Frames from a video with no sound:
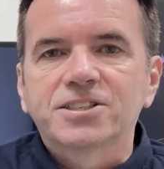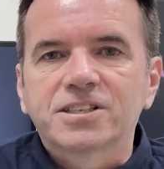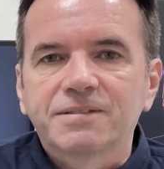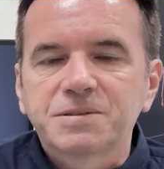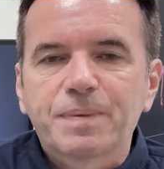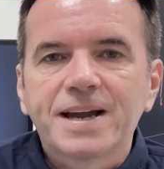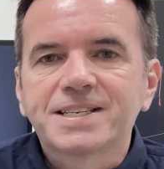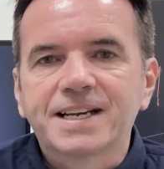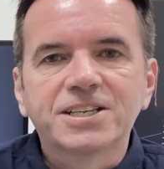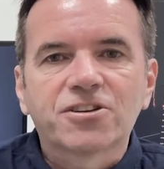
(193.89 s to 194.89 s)
So it's
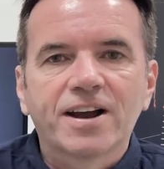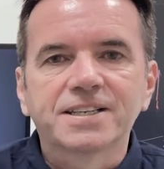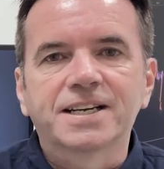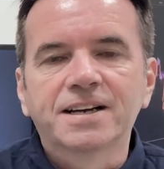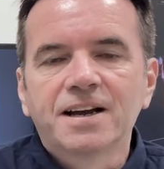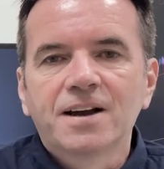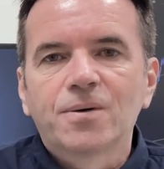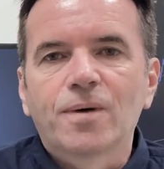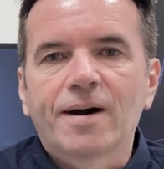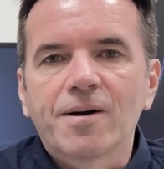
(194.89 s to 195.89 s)
basically trading
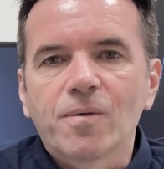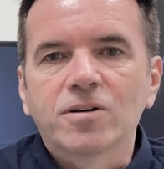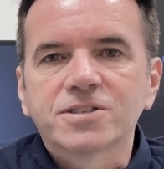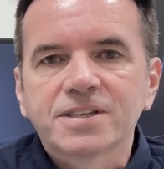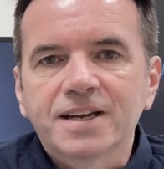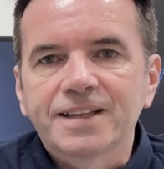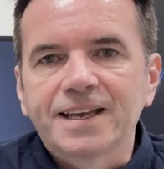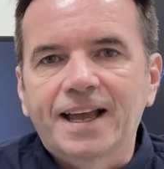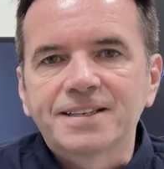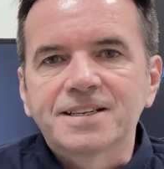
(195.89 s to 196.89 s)
where it was at
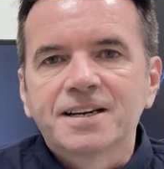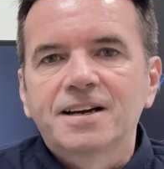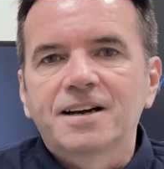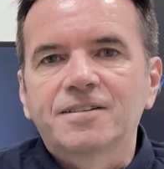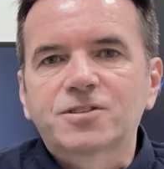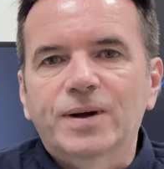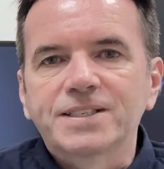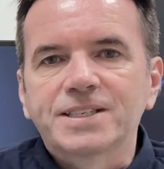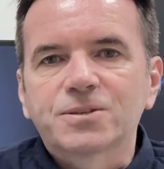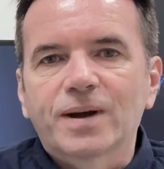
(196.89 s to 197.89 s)
the end of
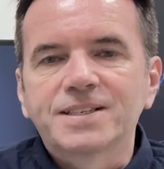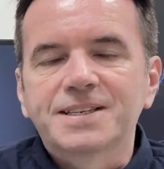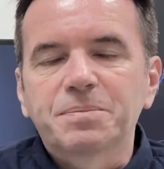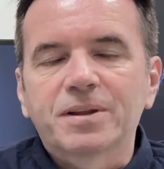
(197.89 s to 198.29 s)
2020.